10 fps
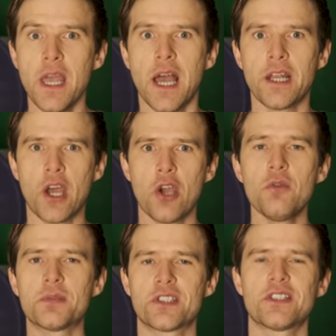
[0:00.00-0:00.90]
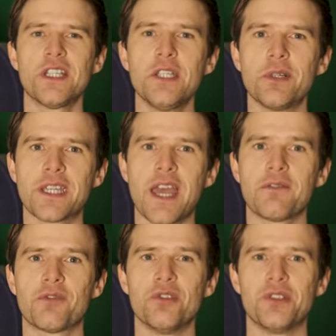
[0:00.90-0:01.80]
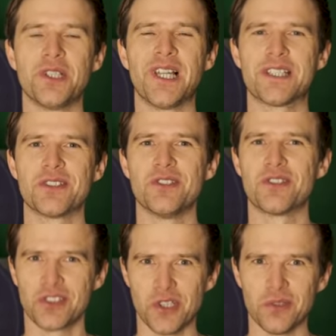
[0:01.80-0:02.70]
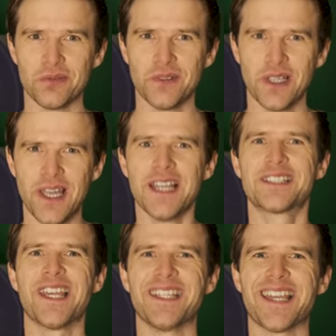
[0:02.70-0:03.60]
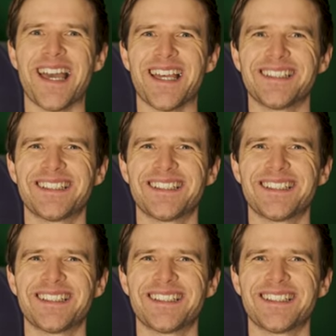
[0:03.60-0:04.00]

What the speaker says: And I hope to see you again for another lesson soon. Take care.